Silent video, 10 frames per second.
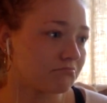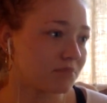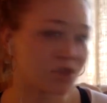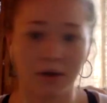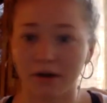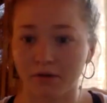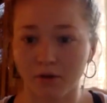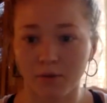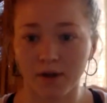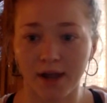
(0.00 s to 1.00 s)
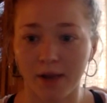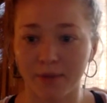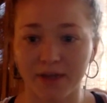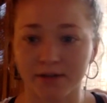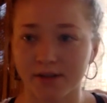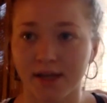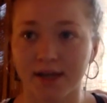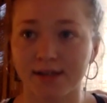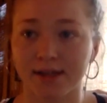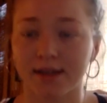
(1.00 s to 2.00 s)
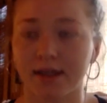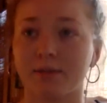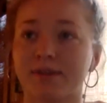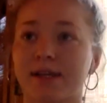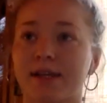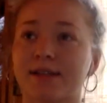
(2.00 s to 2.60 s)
So I don't know how many years that is. I think it was like